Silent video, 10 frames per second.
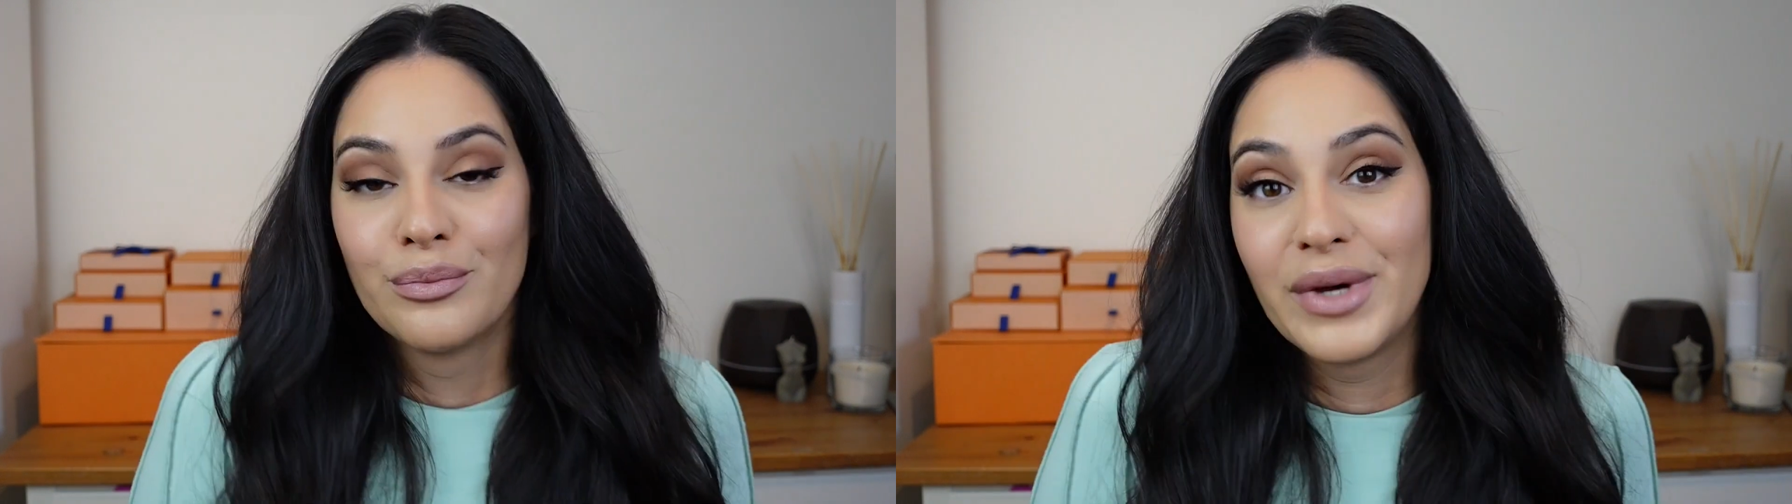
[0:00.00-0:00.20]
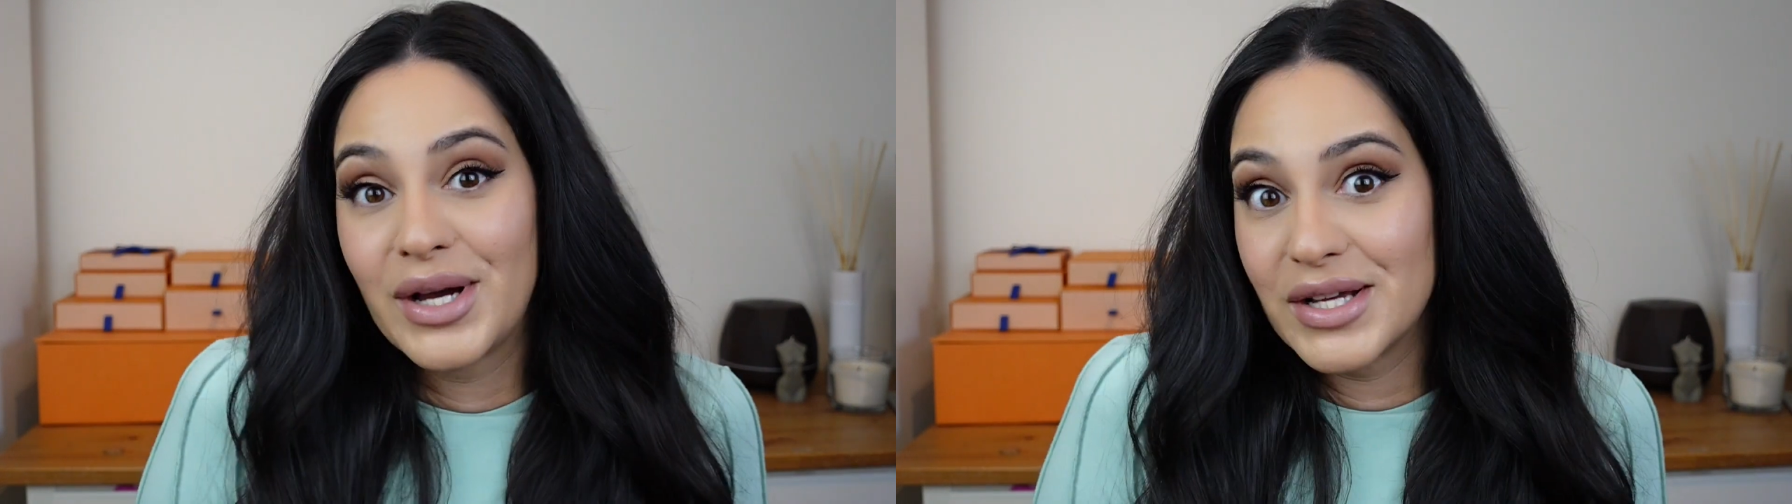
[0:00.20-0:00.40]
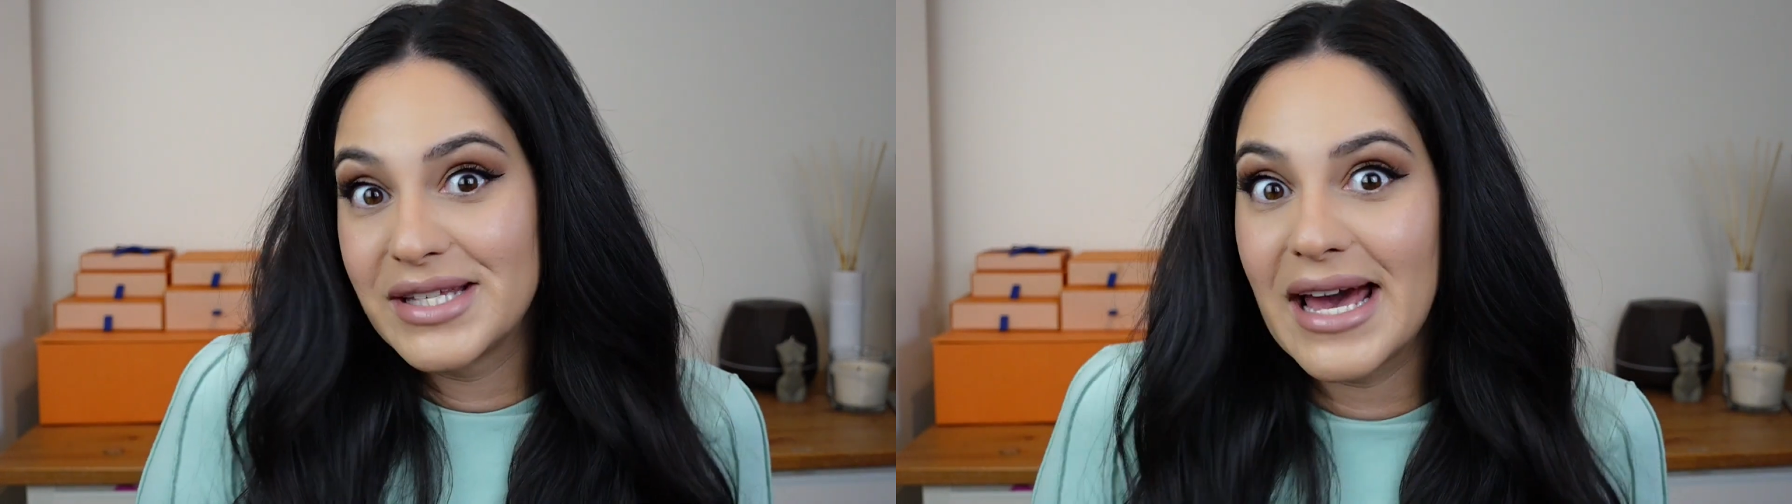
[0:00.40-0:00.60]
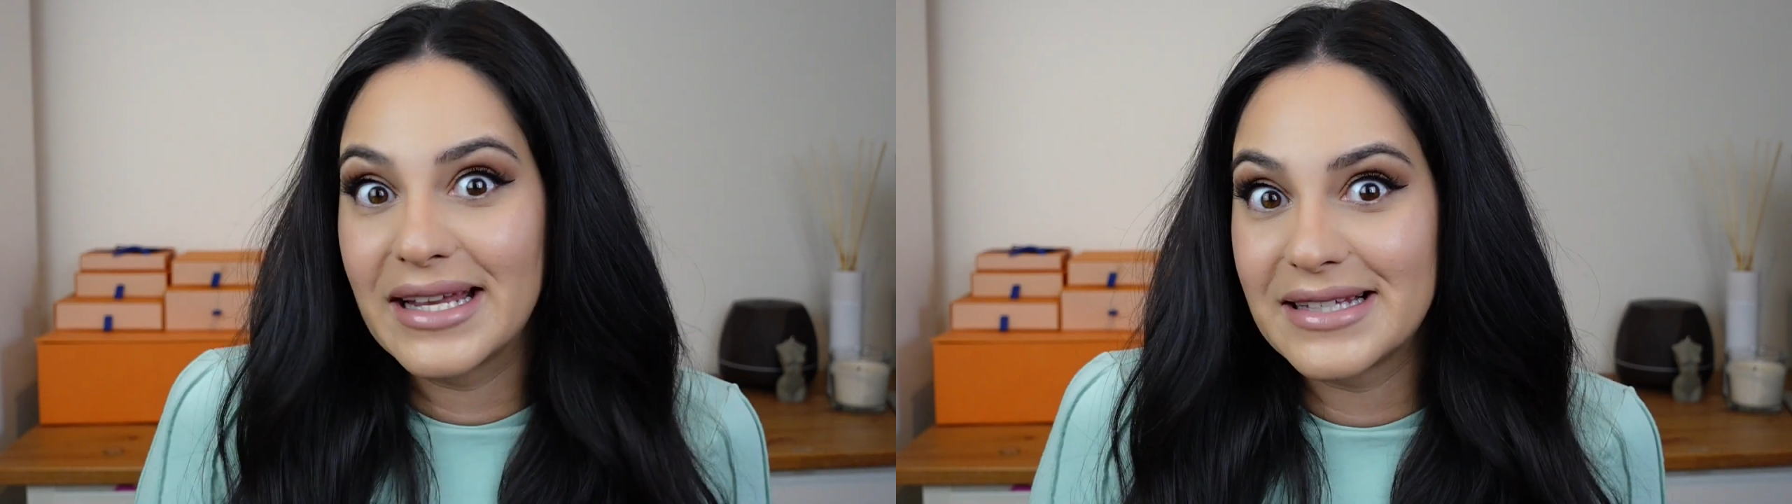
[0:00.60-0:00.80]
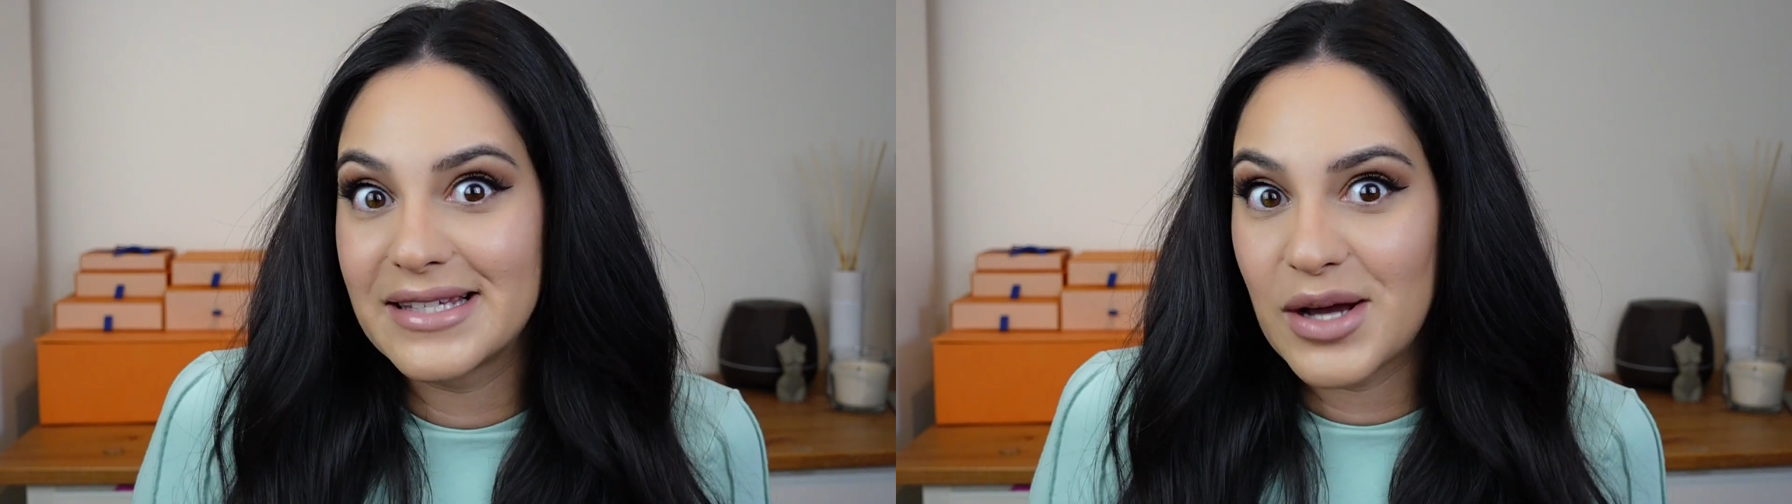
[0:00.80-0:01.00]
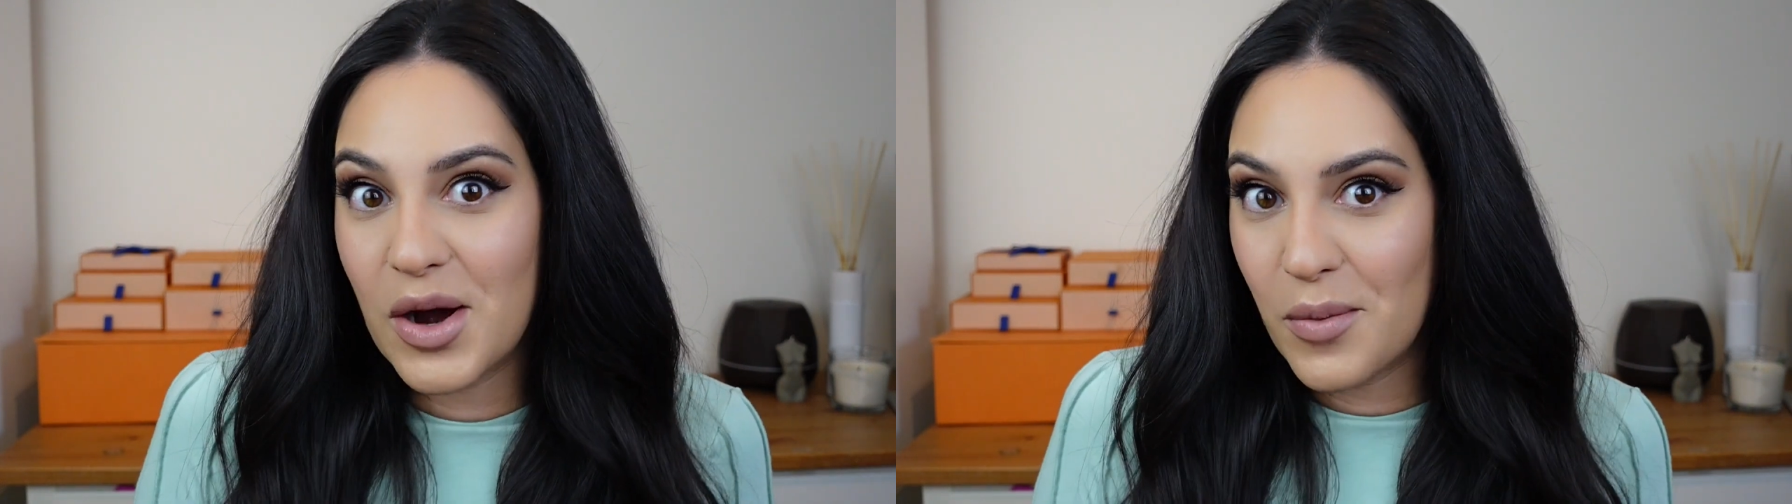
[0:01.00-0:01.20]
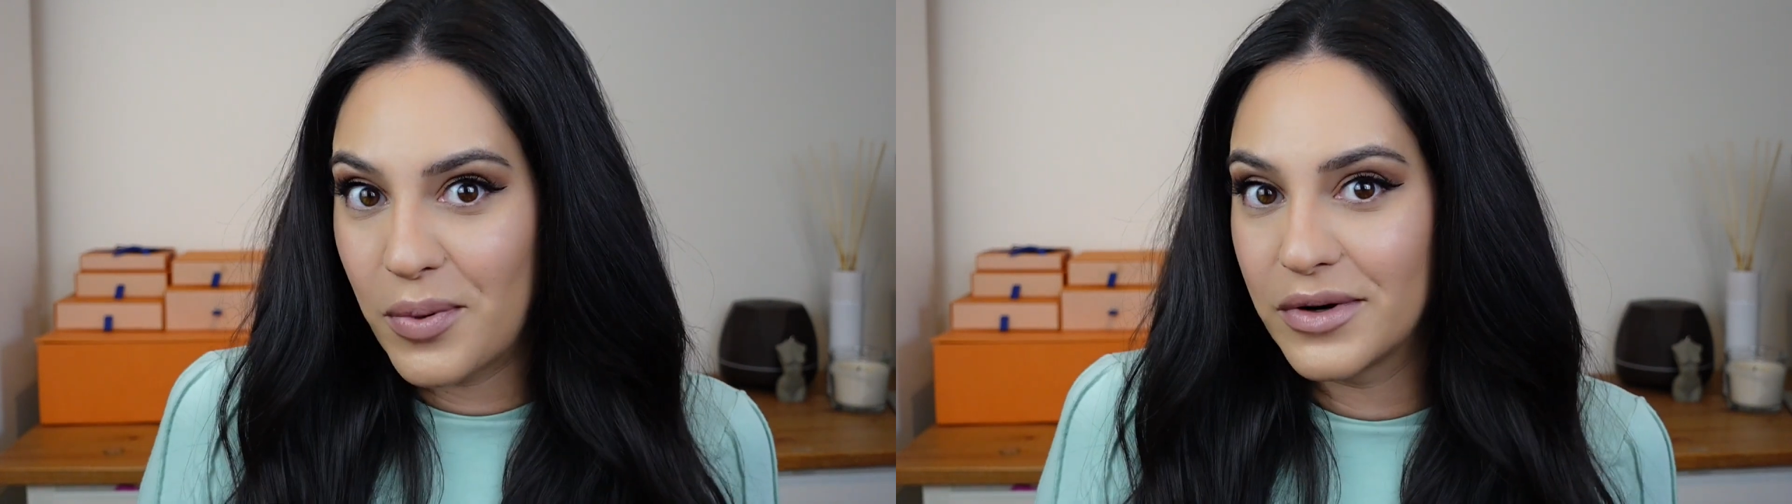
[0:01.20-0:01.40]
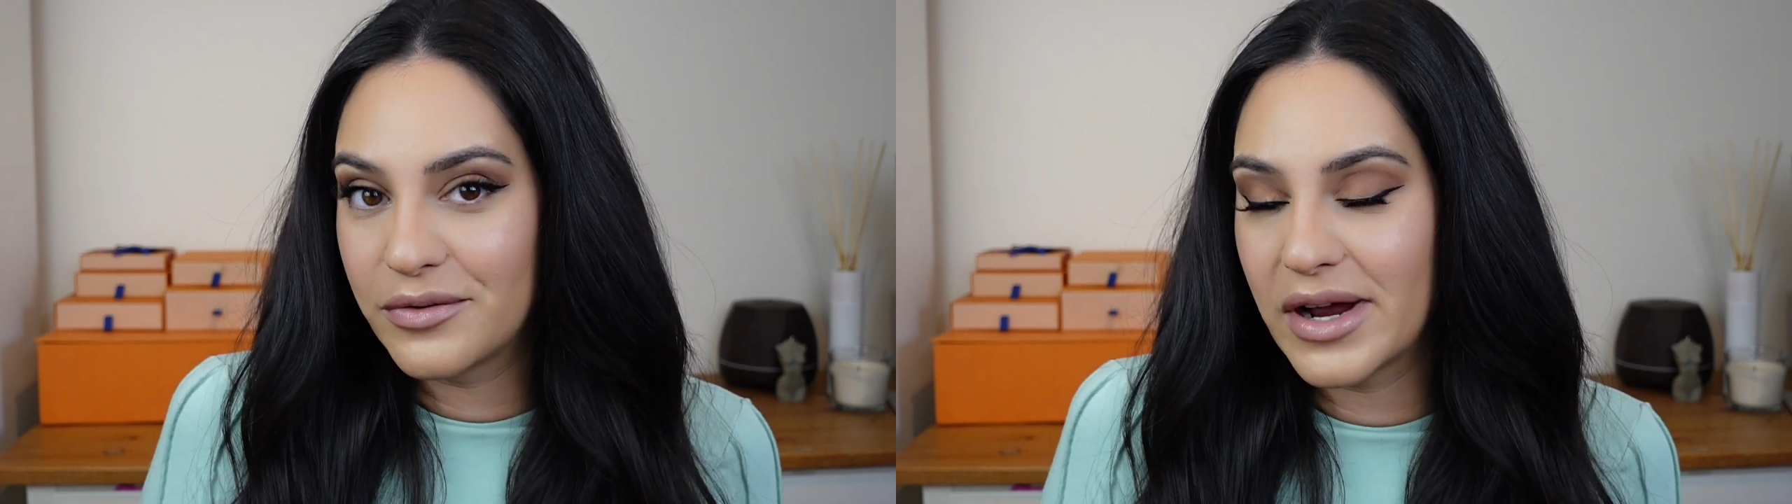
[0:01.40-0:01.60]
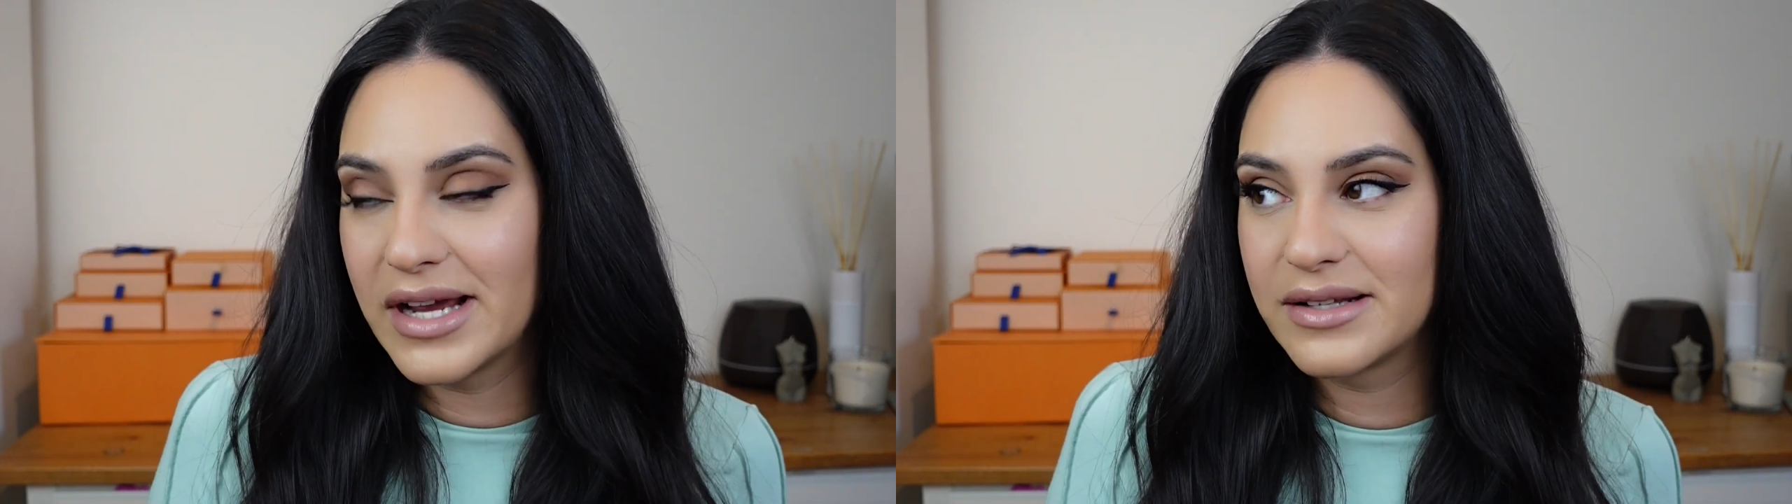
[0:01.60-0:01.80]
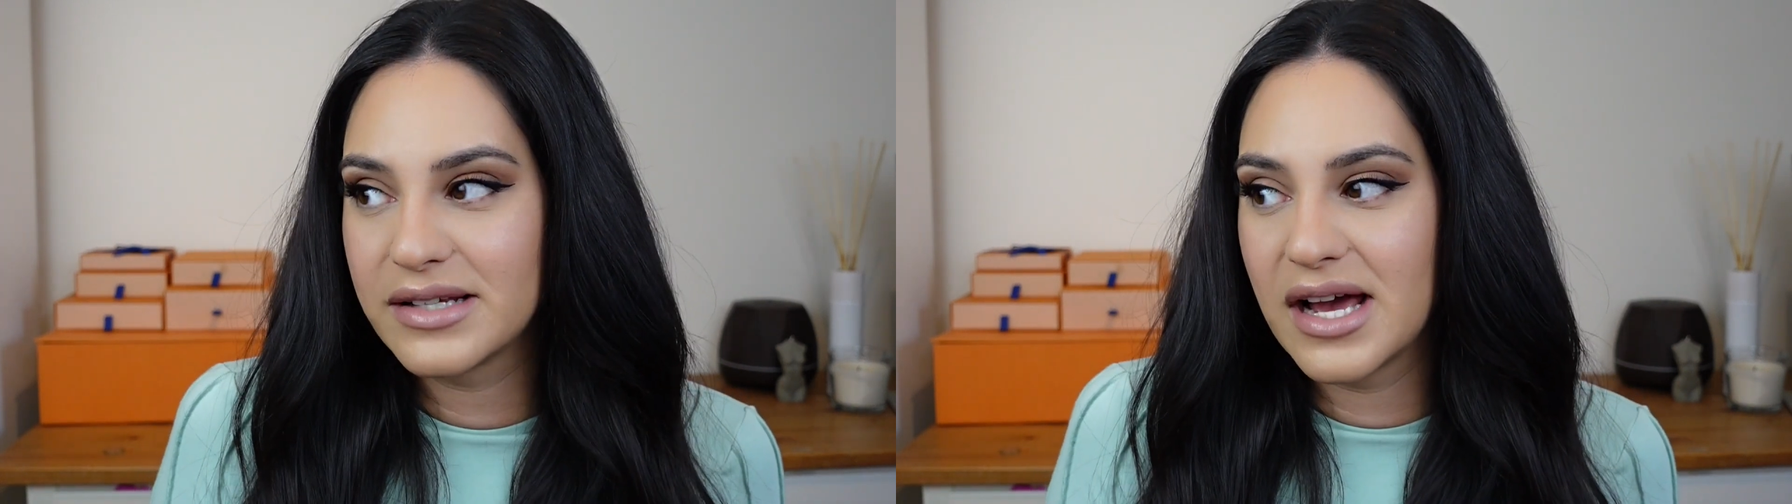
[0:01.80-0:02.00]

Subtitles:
because yeah, that's the whole point, right?